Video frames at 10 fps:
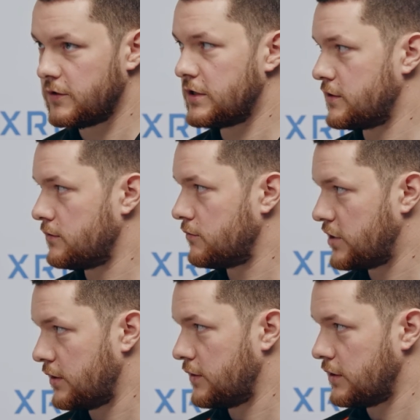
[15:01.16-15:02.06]
fees and
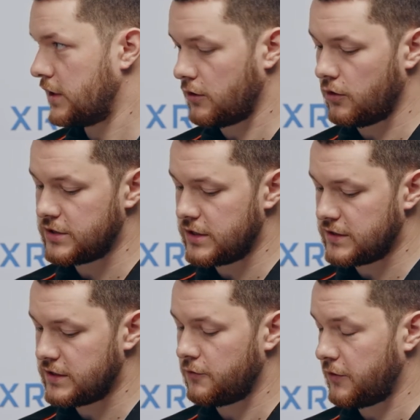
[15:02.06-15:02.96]
the technology
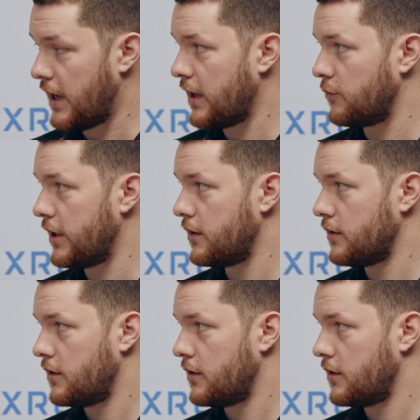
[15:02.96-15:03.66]
itself, the hardware.